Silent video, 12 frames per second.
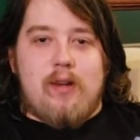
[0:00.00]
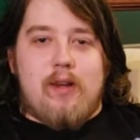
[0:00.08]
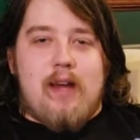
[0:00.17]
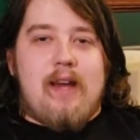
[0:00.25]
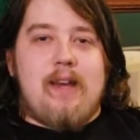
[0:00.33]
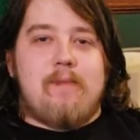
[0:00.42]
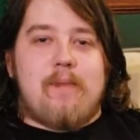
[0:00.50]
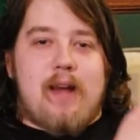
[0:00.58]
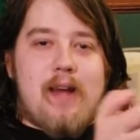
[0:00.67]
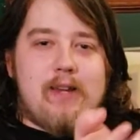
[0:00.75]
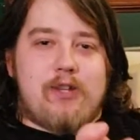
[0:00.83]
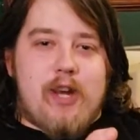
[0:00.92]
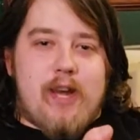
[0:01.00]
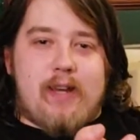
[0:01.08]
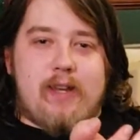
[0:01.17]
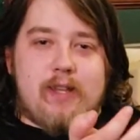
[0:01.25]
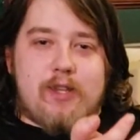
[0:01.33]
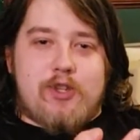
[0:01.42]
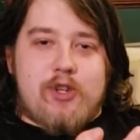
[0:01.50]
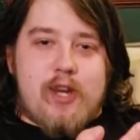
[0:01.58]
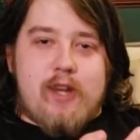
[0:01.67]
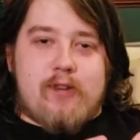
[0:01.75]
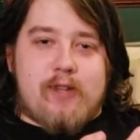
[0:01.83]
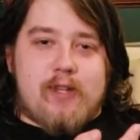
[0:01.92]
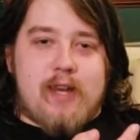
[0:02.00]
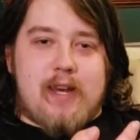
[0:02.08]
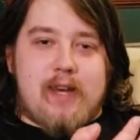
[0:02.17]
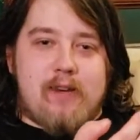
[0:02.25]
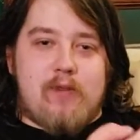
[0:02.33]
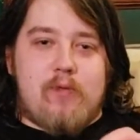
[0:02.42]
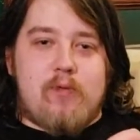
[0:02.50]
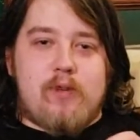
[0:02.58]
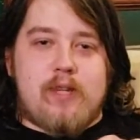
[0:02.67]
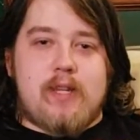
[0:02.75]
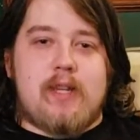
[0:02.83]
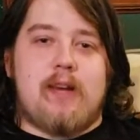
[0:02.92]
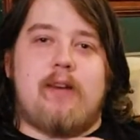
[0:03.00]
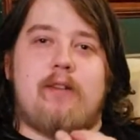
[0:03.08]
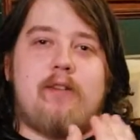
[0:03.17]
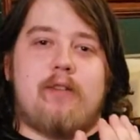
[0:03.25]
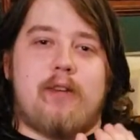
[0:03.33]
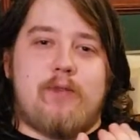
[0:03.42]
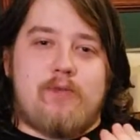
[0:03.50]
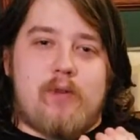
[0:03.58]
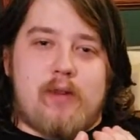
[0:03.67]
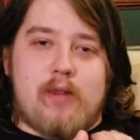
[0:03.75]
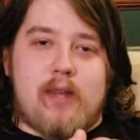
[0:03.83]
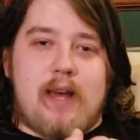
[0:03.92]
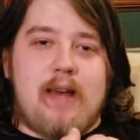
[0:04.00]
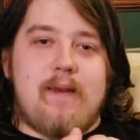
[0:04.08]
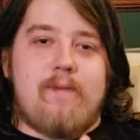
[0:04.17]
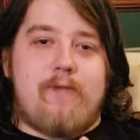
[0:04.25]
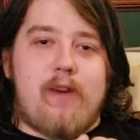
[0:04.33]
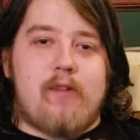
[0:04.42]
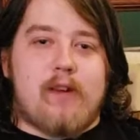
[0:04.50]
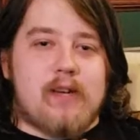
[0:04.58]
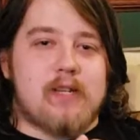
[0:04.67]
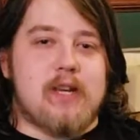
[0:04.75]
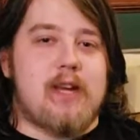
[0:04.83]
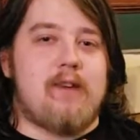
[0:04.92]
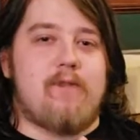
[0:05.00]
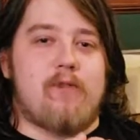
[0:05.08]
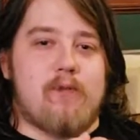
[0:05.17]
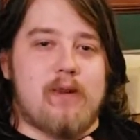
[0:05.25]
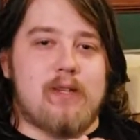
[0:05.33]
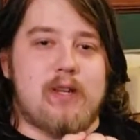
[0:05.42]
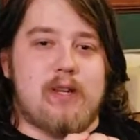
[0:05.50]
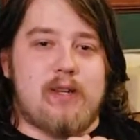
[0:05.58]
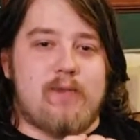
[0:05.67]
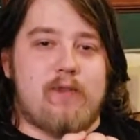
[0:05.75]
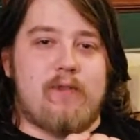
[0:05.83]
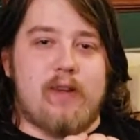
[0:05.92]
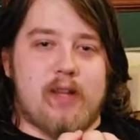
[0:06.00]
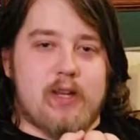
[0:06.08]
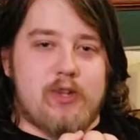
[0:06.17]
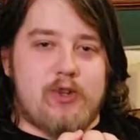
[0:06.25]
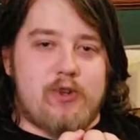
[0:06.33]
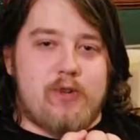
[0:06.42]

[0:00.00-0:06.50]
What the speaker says: I am hijacking this channel today in order to tell you that I am very excited for Resident Evil Village.